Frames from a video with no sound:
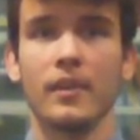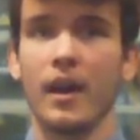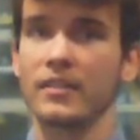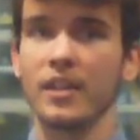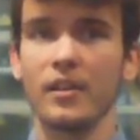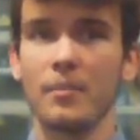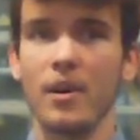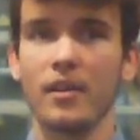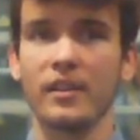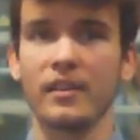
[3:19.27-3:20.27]
Our target
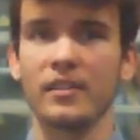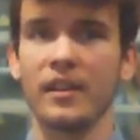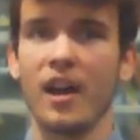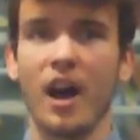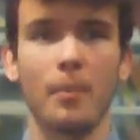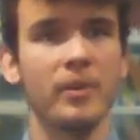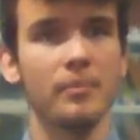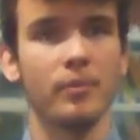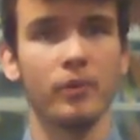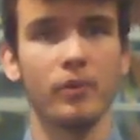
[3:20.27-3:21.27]
market are
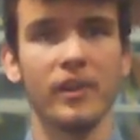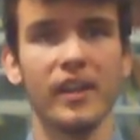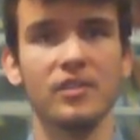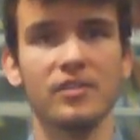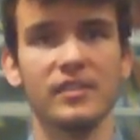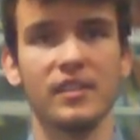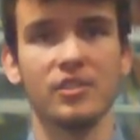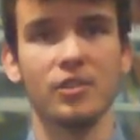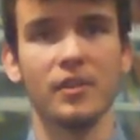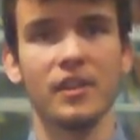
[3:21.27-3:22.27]
people interested in
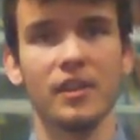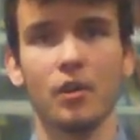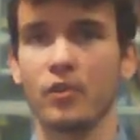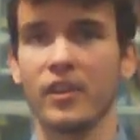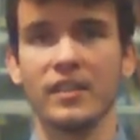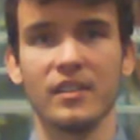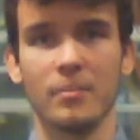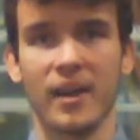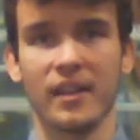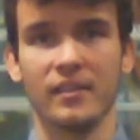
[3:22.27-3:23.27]
joining or creating a
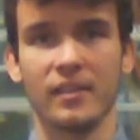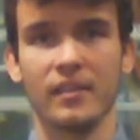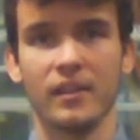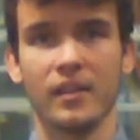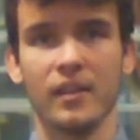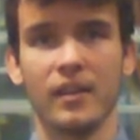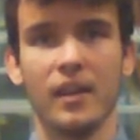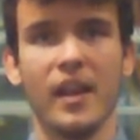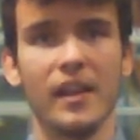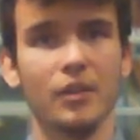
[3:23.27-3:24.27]
band.
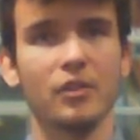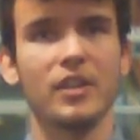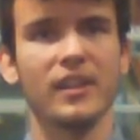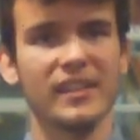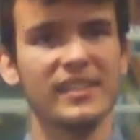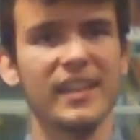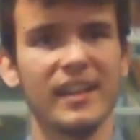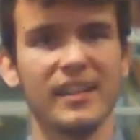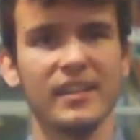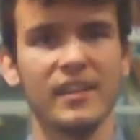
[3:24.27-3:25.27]
In order to understand
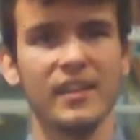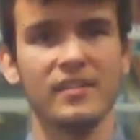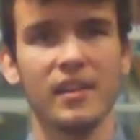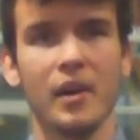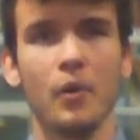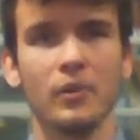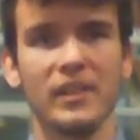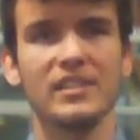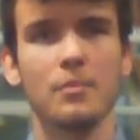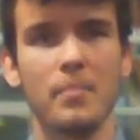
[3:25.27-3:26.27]
their needs, we'll need
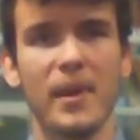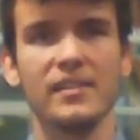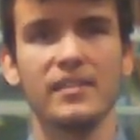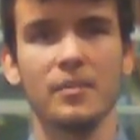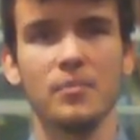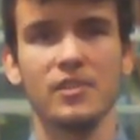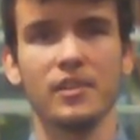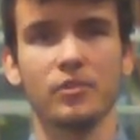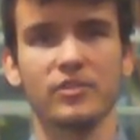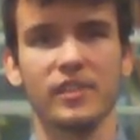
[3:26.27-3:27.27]
some basic
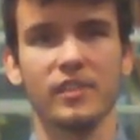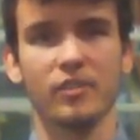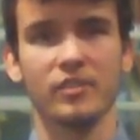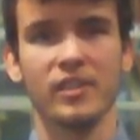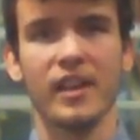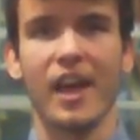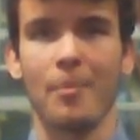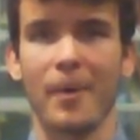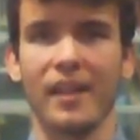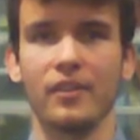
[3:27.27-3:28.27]
musical skills and
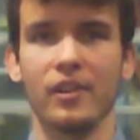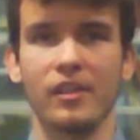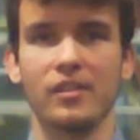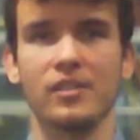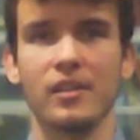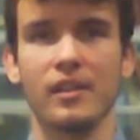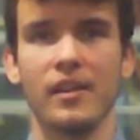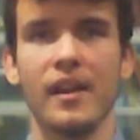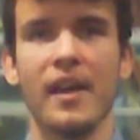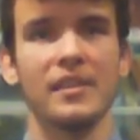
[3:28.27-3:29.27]
band knowledge.
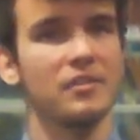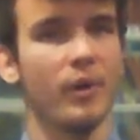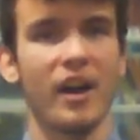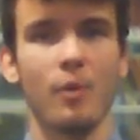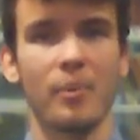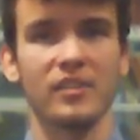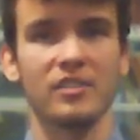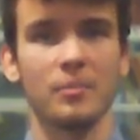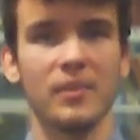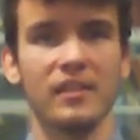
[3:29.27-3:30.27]
This will help us to
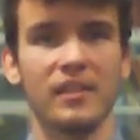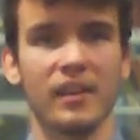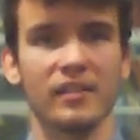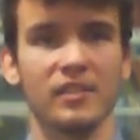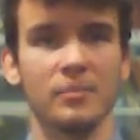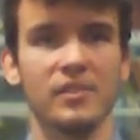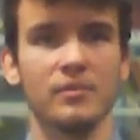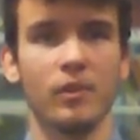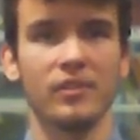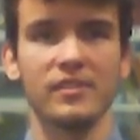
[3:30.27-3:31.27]
meet the customer's
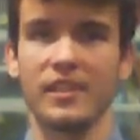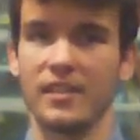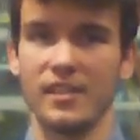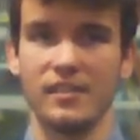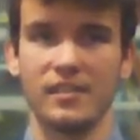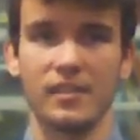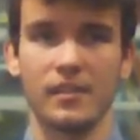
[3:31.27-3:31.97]
wants and needs.